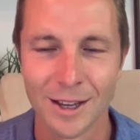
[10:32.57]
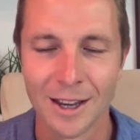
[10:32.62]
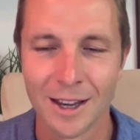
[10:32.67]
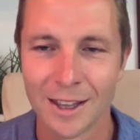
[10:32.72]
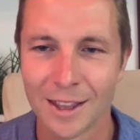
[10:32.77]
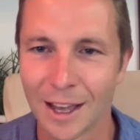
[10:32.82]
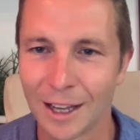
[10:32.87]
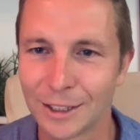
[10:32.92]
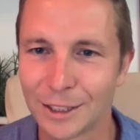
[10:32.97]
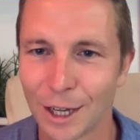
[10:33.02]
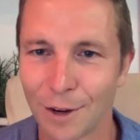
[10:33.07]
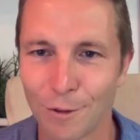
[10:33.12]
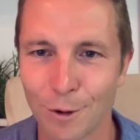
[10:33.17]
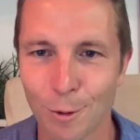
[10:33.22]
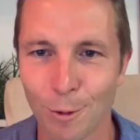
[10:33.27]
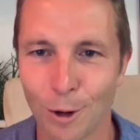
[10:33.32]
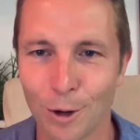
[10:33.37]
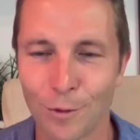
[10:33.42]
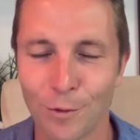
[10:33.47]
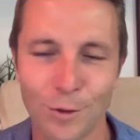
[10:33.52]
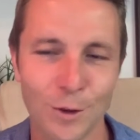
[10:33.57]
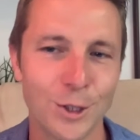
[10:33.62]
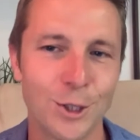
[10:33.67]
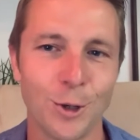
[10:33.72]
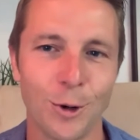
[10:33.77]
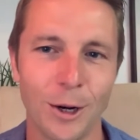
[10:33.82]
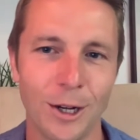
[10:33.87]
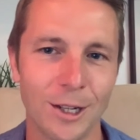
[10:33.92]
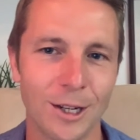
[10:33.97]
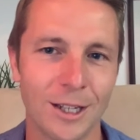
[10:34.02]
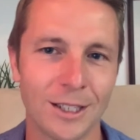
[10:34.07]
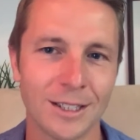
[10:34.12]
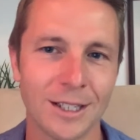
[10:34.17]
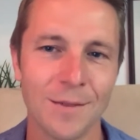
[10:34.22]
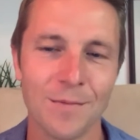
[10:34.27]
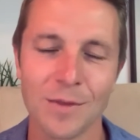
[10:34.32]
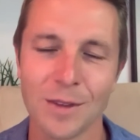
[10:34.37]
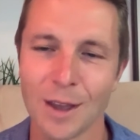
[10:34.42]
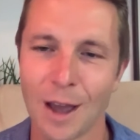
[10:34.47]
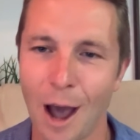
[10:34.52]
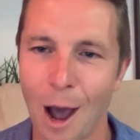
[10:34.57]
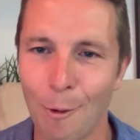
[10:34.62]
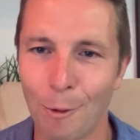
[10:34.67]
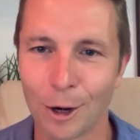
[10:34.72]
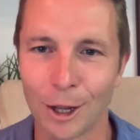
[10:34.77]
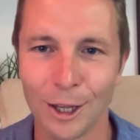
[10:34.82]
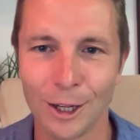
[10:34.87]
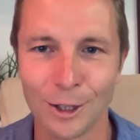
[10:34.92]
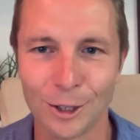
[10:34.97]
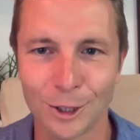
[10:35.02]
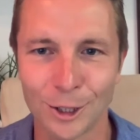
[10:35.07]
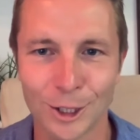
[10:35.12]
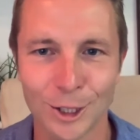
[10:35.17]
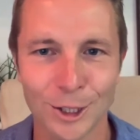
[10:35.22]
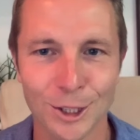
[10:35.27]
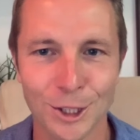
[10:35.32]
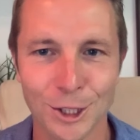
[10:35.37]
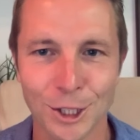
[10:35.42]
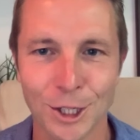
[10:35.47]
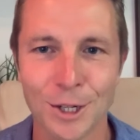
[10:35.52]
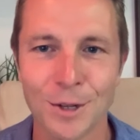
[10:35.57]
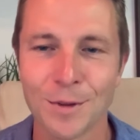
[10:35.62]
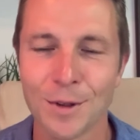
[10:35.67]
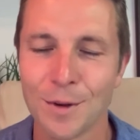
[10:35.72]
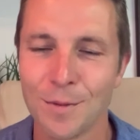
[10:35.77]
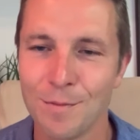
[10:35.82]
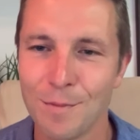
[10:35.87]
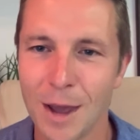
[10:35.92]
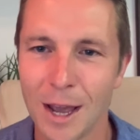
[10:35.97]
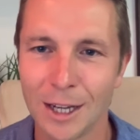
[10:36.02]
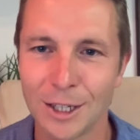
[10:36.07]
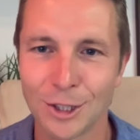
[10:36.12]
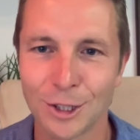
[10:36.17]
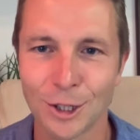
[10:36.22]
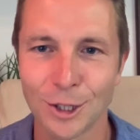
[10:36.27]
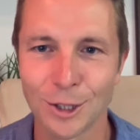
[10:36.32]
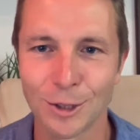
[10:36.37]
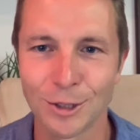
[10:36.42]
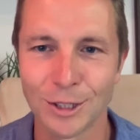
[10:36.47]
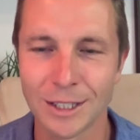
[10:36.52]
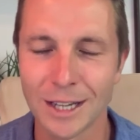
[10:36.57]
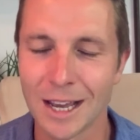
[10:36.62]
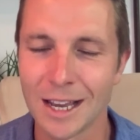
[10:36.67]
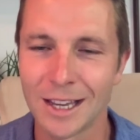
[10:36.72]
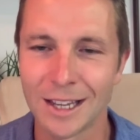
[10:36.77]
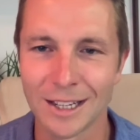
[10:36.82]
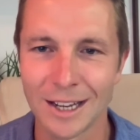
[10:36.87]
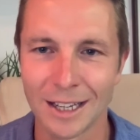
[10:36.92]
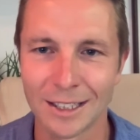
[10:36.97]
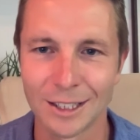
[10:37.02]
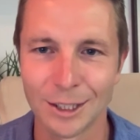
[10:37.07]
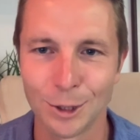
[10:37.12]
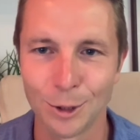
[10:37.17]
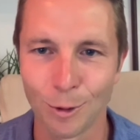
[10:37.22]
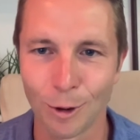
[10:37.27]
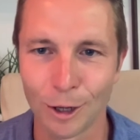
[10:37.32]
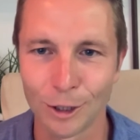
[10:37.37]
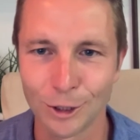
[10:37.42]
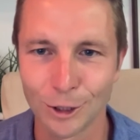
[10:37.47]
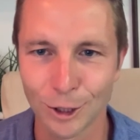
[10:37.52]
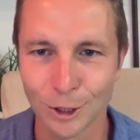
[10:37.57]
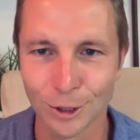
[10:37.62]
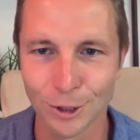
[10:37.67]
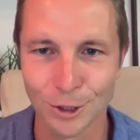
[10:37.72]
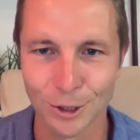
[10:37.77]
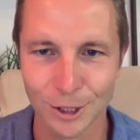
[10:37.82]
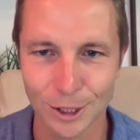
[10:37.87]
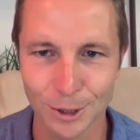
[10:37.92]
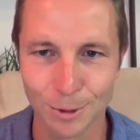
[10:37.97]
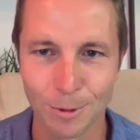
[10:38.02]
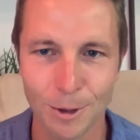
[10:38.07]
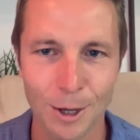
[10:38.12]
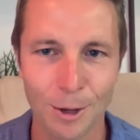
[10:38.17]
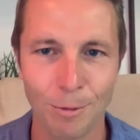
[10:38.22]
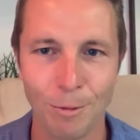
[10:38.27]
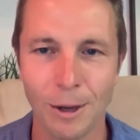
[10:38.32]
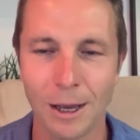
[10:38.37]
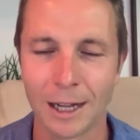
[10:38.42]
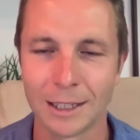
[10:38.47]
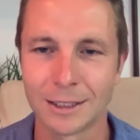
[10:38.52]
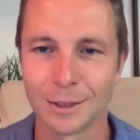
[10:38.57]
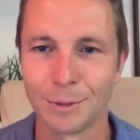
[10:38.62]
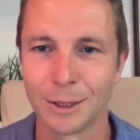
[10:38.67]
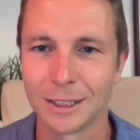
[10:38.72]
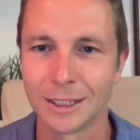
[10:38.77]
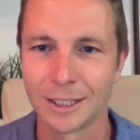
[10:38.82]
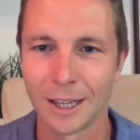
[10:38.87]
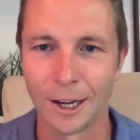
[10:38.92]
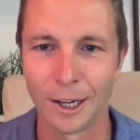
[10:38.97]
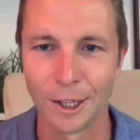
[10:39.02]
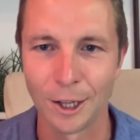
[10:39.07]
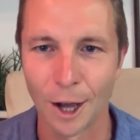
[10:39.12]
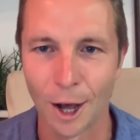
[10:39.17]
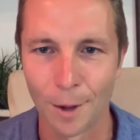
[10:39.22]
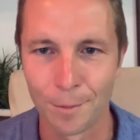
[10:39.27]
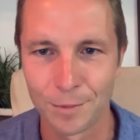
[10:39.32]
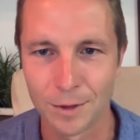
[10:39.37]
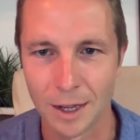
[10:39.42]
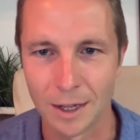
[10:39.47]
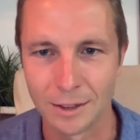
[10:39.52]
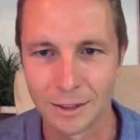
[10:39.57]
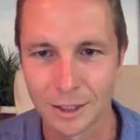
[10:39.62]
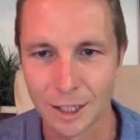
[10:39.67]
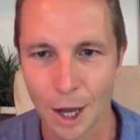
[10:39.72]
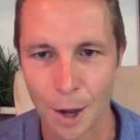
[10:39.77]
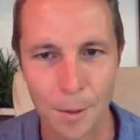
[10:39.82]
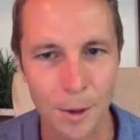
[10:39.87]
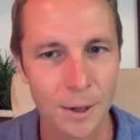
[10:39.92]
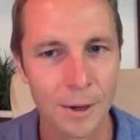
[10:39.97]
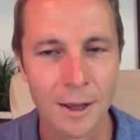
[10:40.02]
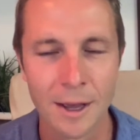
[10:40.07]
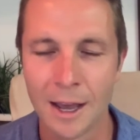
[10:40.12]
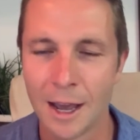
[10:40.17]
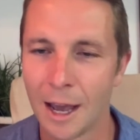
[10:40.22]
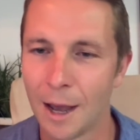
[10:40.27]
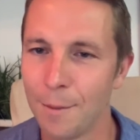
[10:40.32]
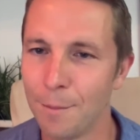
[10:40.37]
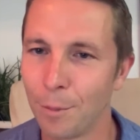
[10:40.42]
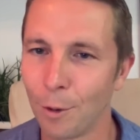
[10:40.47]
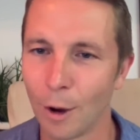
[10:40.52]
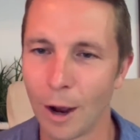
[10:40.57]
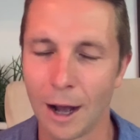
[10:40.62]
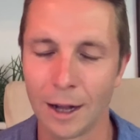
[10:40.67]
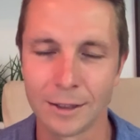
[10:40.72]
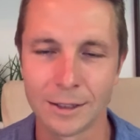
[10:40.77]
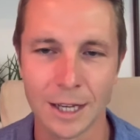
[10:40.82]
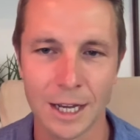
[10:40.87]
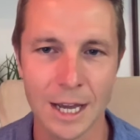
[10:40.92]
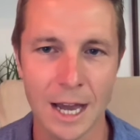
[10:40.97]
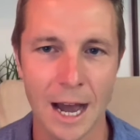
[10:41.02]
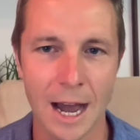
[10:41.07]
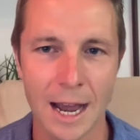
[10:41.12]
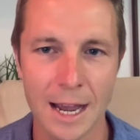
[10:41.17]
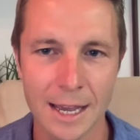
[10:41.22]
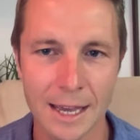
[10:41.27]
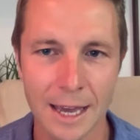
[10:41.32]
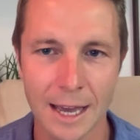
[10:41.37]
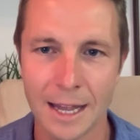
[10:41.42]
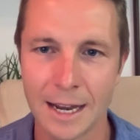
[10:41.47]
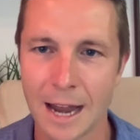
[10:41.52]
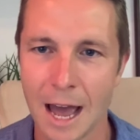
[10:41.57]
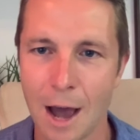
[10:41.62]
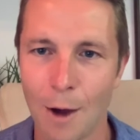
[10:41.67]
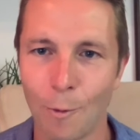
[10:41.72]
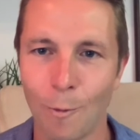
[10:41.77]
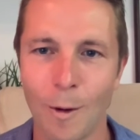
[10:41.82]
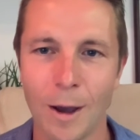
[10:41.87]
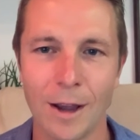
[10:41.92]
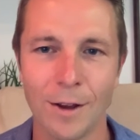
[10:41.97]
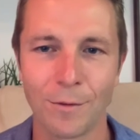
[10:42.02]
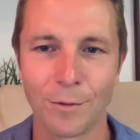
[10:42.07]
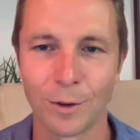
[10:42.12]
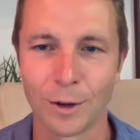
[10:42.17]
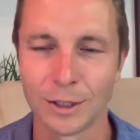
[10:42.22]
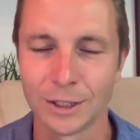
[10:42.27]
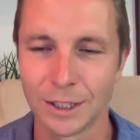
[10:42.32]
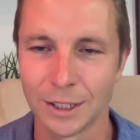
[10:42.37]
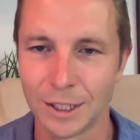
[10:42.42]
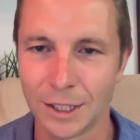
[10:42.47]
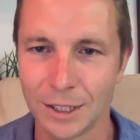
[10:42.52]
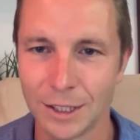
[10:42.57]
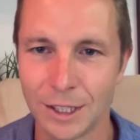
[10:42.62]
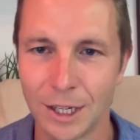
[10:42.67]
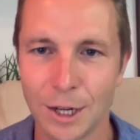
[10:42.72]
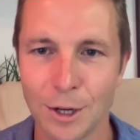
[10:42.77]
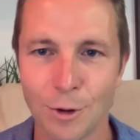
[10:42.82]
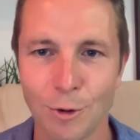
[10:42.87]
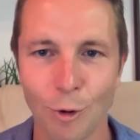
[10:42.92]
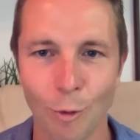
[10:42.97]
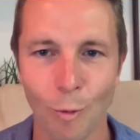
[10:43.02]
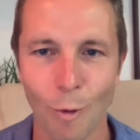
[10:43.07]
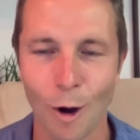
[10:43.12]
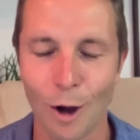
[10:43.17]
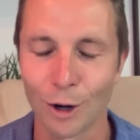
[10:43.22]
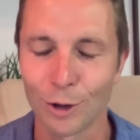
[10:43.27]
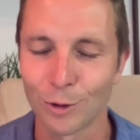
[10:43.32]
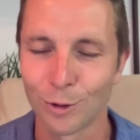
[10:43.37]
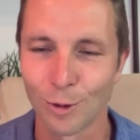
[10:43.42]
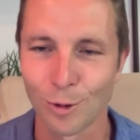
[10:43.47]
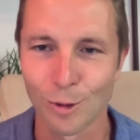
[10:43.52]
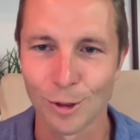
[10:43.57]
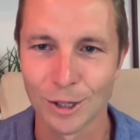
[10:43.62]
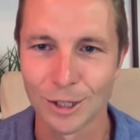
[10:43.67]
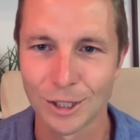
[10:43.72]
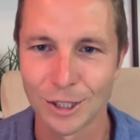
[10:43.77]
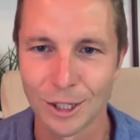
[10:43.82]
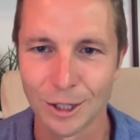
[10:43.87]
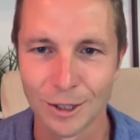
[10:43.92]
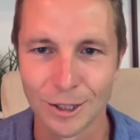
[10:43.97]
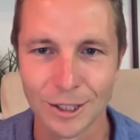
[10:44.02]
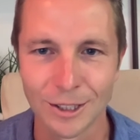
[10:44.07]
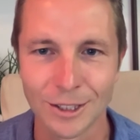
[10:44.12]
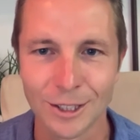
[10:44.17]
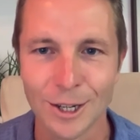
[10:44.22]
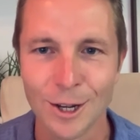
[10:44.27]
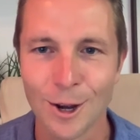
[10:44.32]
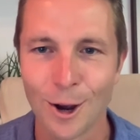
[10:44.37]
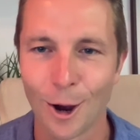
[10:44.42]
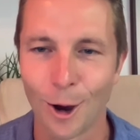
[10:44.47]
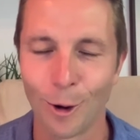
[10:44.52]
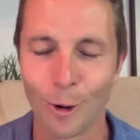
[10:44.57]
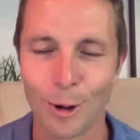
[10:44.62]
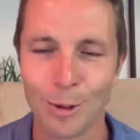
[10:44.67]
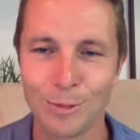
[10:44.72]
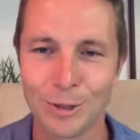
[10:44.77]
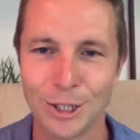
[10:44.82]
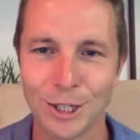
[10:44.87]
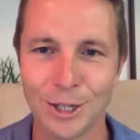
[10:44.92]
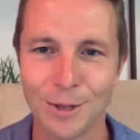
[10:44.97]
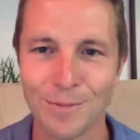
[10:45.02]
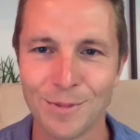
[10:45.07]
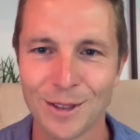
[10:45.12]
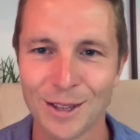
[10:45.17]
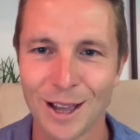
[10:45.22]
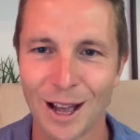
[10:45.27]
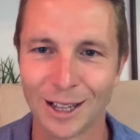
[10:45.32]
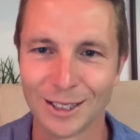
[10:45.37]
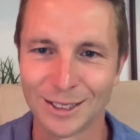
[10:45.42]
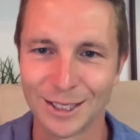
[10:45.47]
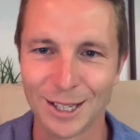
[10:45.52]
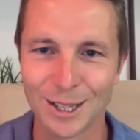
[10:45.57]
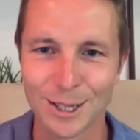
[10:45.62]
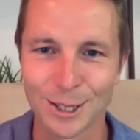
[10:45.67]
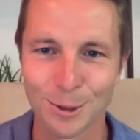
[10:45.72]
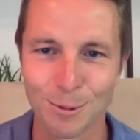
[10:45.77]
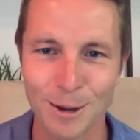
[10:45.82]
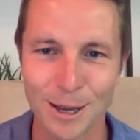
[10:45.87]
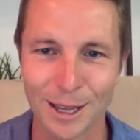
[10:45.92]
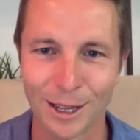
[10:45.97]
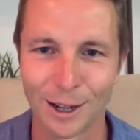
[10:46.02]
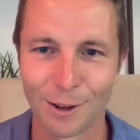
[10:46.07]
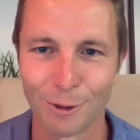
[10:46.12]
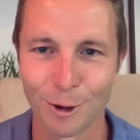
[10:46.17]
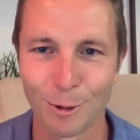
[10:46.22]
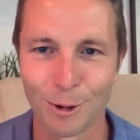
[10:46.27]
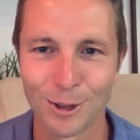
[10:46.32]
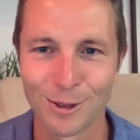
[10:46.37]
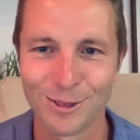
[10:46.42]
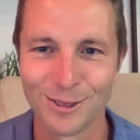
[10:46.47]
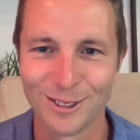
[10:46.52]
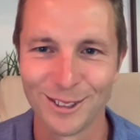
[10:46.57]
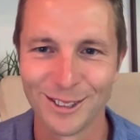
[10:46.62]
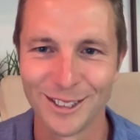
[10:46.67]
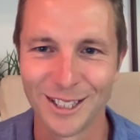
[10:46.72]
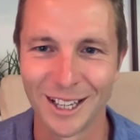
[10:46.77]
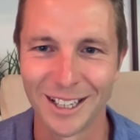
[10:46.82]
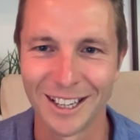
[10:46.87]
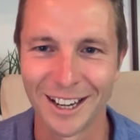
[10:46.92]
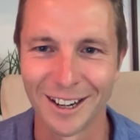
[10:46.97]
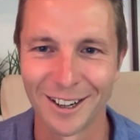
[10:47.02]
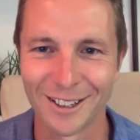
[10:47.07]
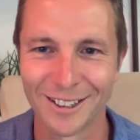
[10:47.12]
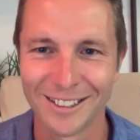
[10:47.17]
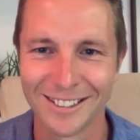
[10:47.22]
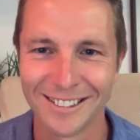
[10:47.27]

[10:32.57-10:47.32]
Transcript: Thanks everyone for joining us. I want to encourage you, make sure you stay connected to our church this week. We got some exciting updates coming, and boy, I'll tell you, I cannot wait for us to continue to walk through this series, OMG. I'll see you this weekend, everyone. Take care.